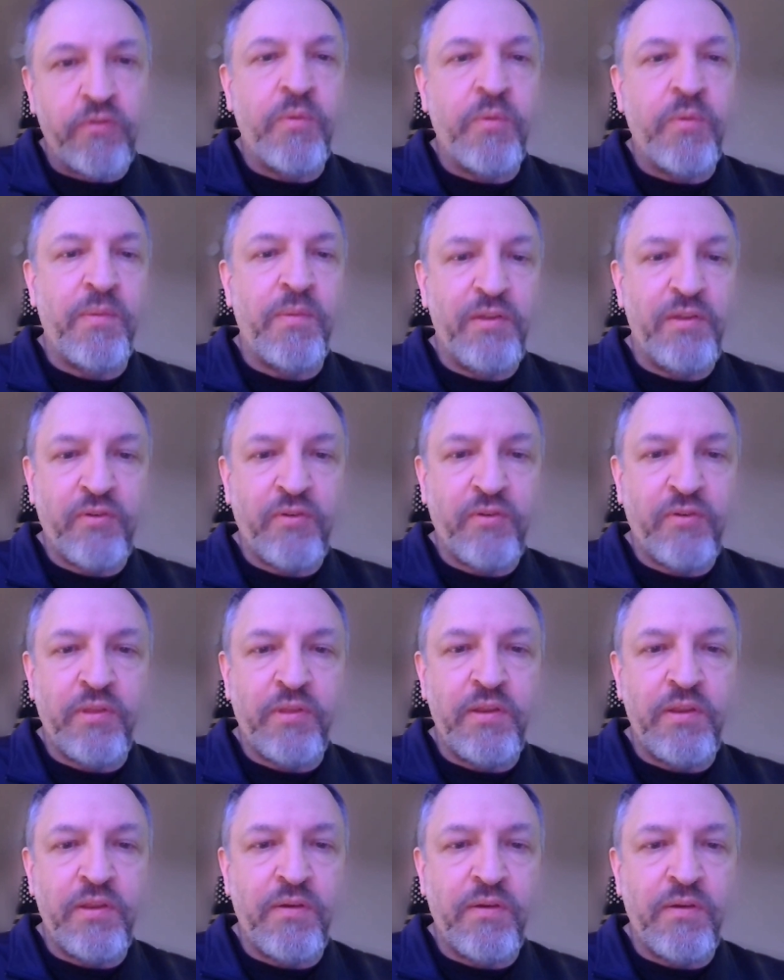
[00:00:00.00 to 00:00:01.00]
You want to make sure
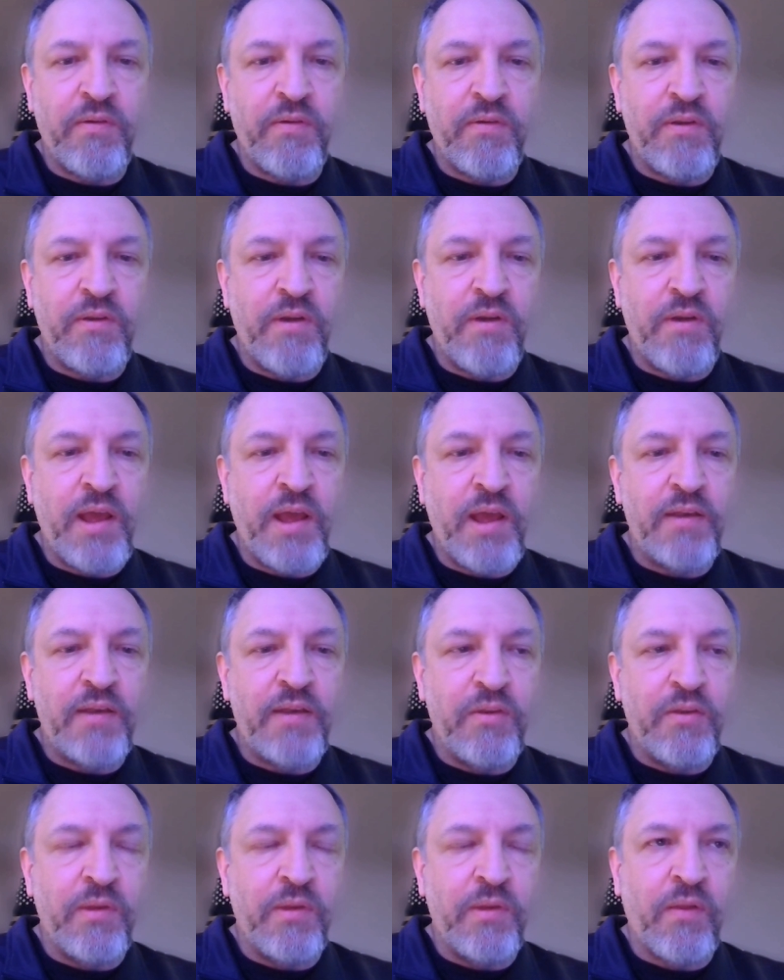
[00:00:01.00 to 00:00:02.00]
that you're
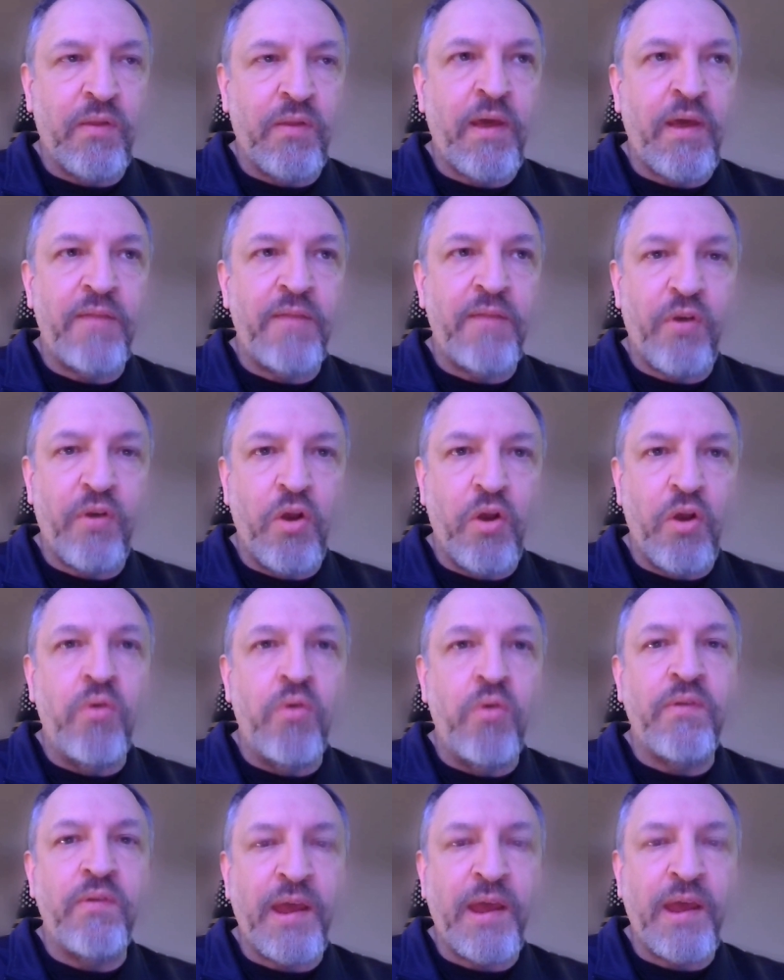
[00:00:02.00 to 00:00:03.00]
not doing a lot of your
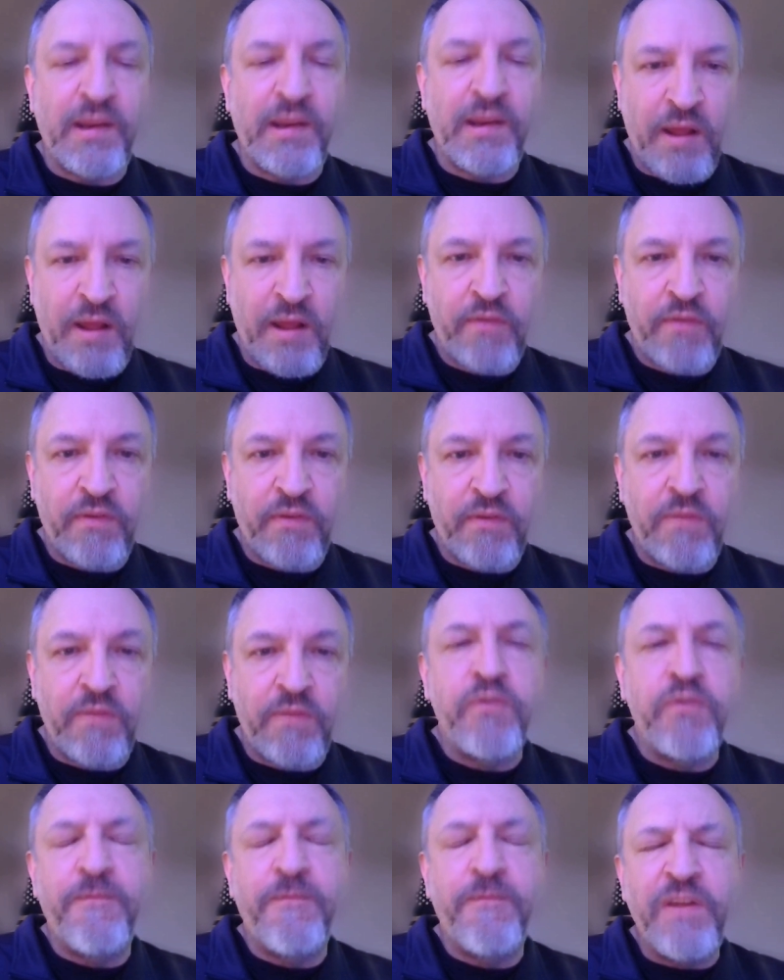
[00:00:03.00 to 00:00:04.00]
own diagnostics.
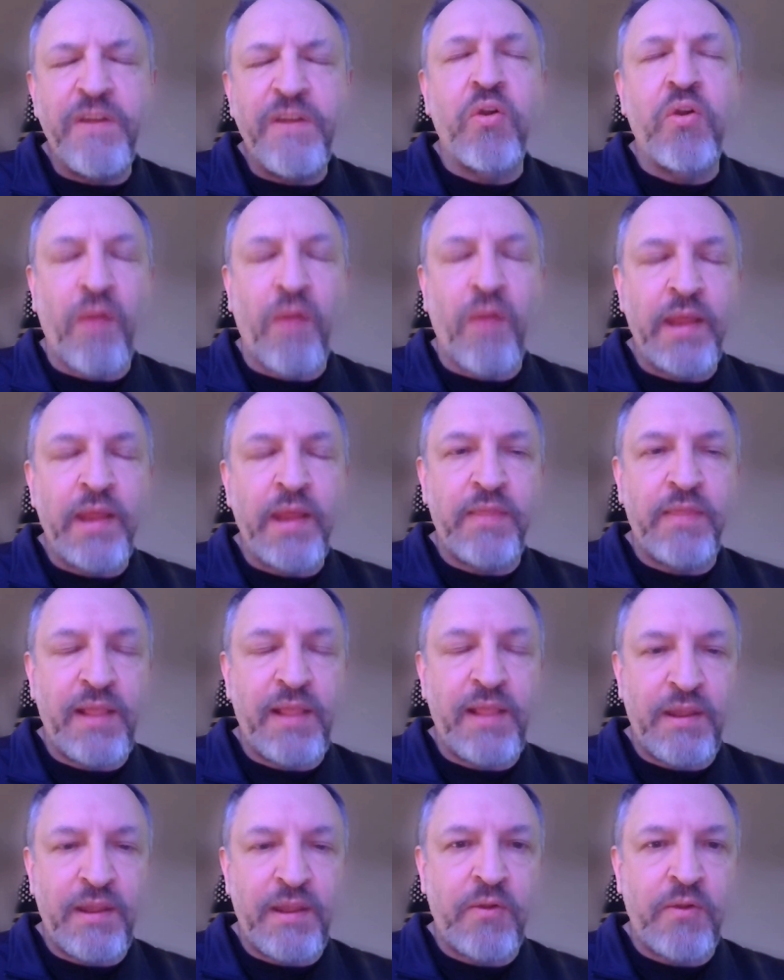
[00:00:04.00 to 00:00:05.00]
If you feel like
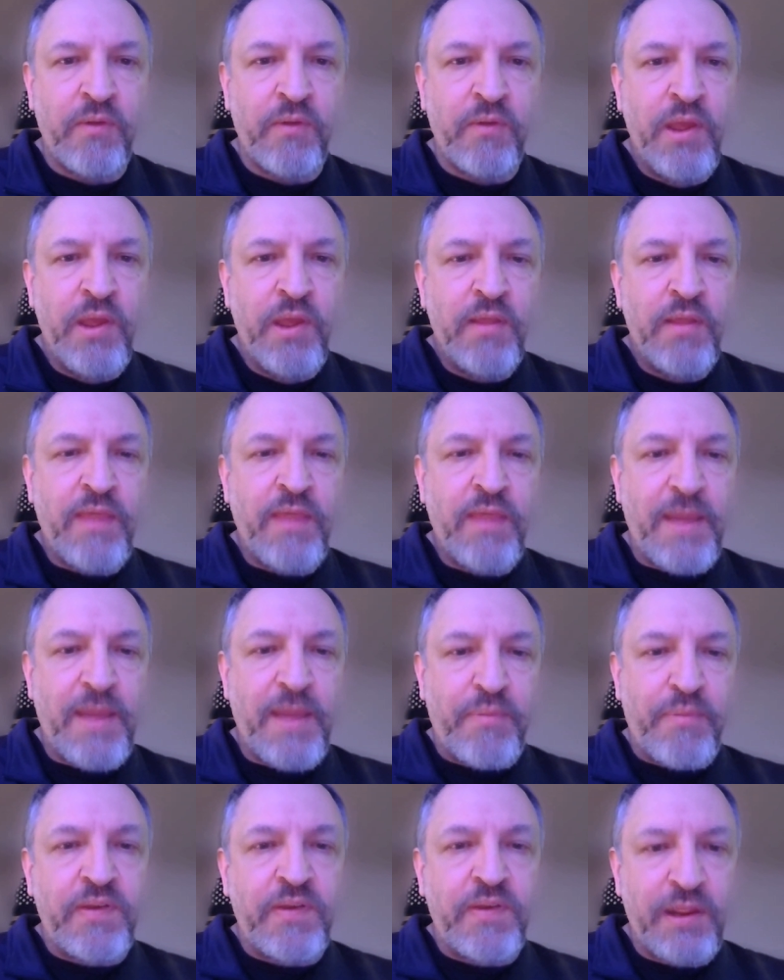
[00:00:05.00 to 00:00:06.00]

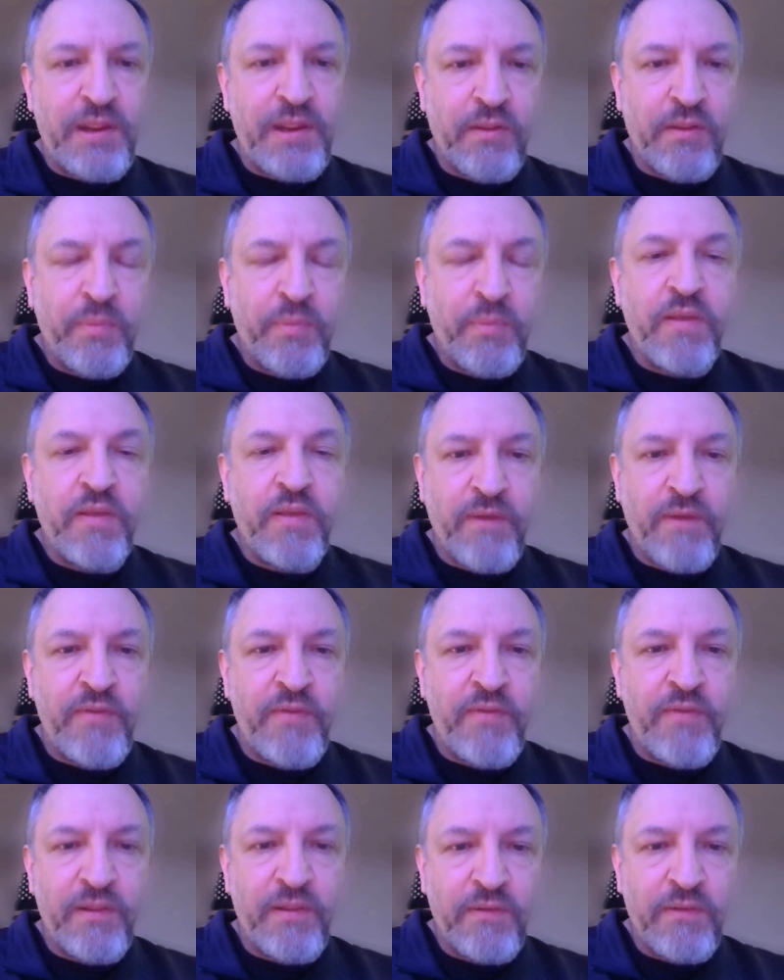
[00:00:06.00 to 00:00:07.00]
that particular piece of
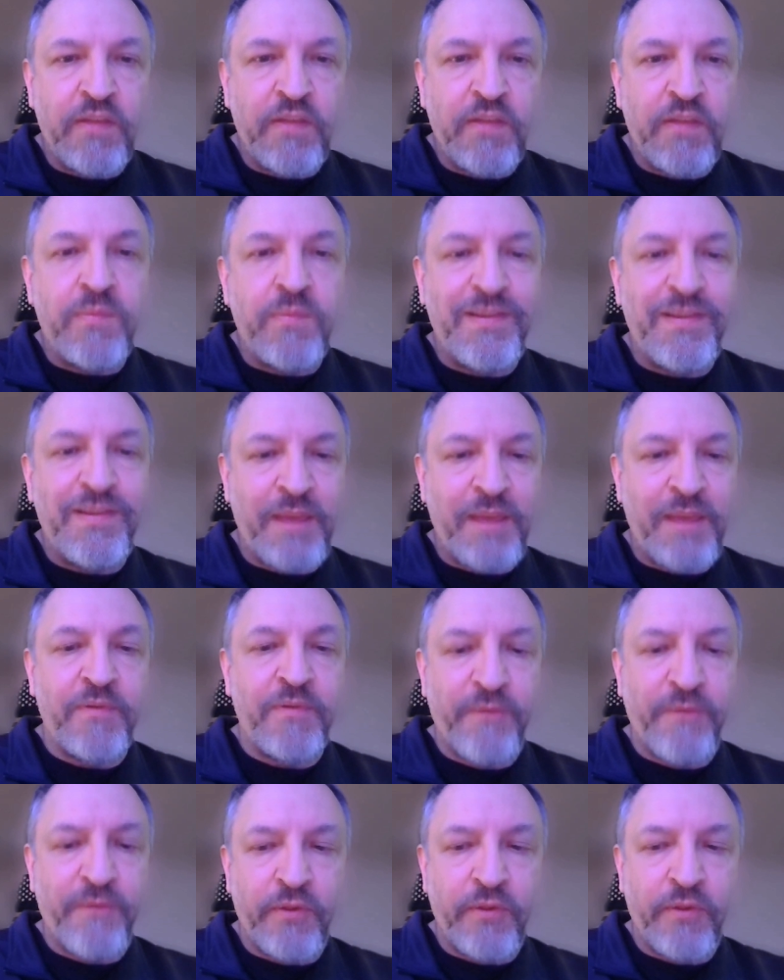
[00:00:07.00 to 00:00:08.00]
evidence needs to be
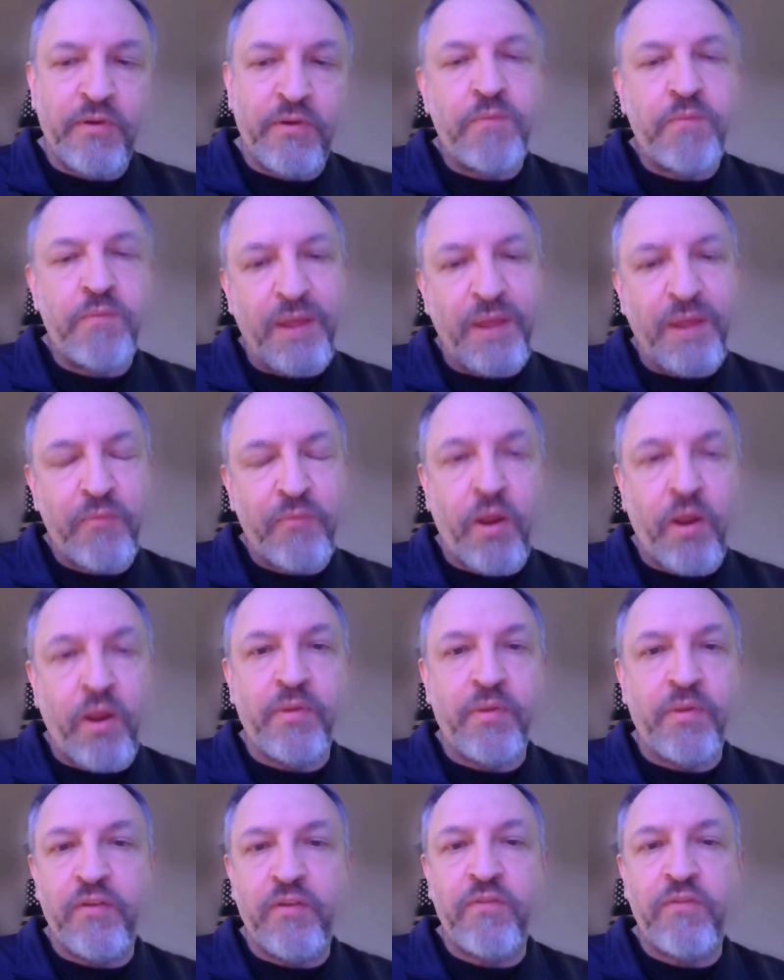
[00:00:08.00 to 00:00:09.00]
examined further, it's best
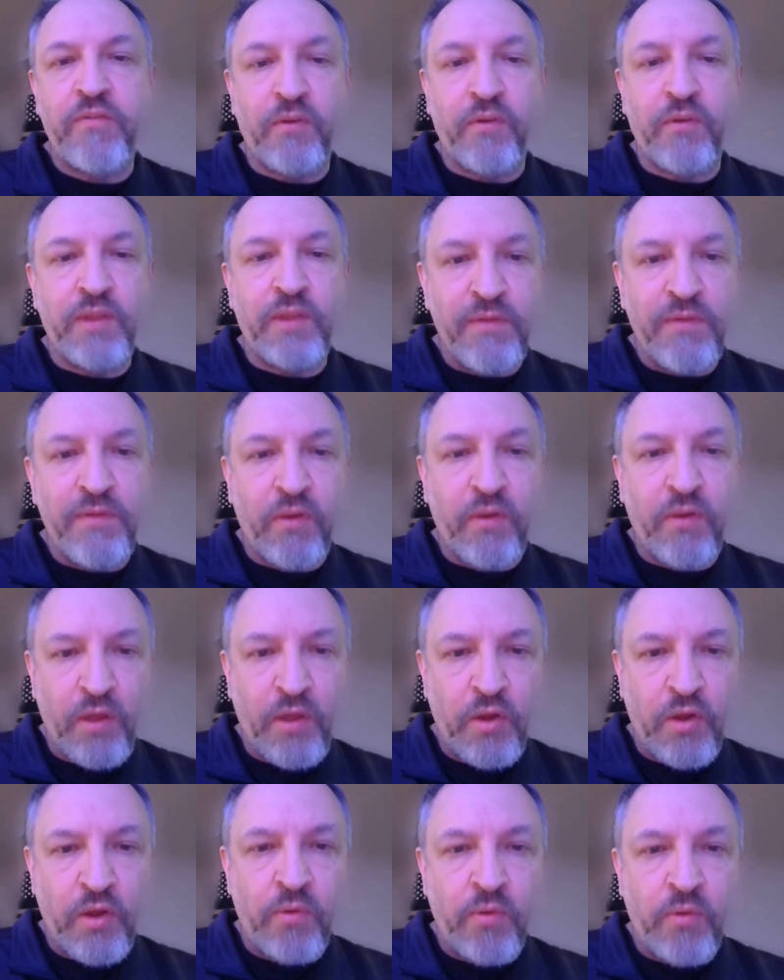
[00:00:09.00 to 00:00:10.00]
probably just to leave it
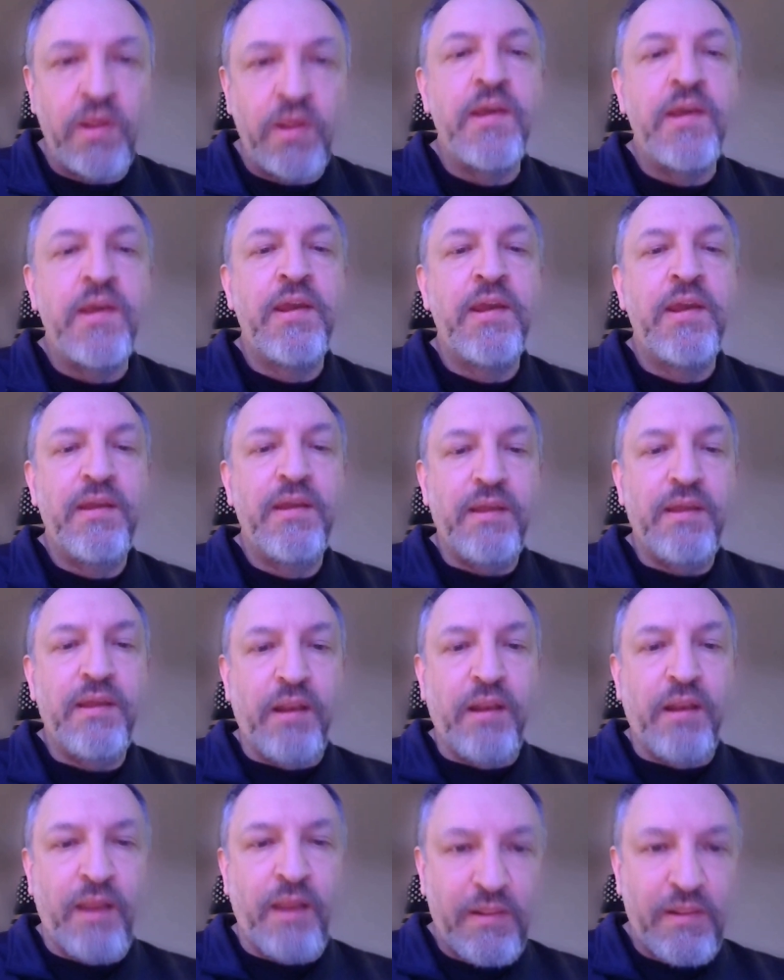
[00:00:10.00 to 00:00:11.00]
alone,
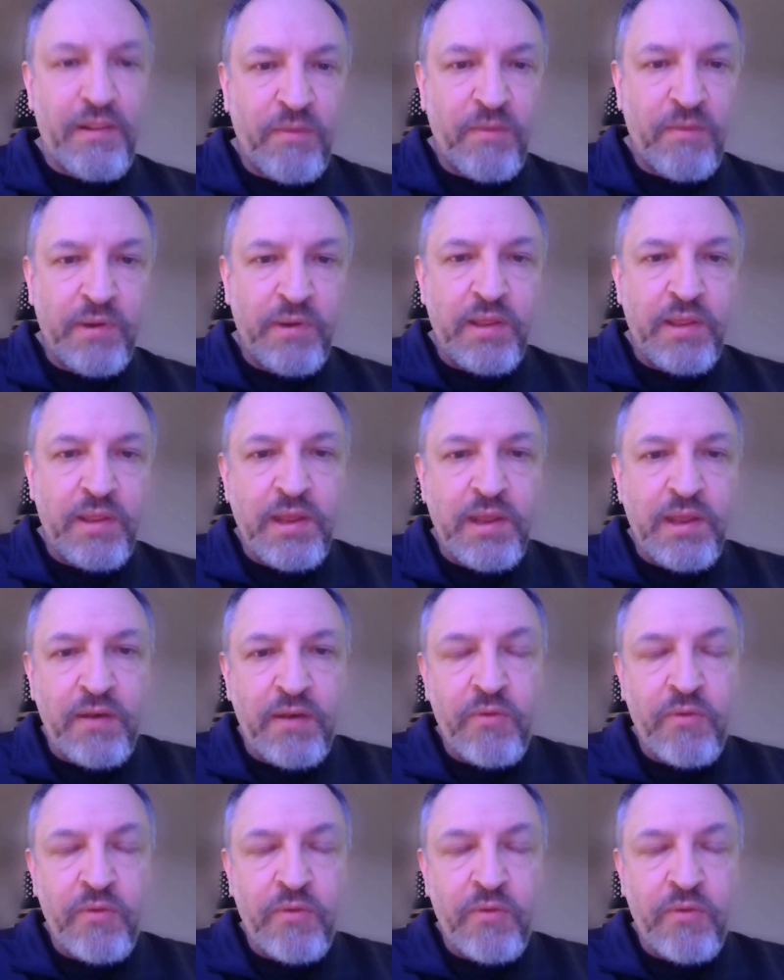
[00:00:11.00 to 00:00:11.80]
let somebody get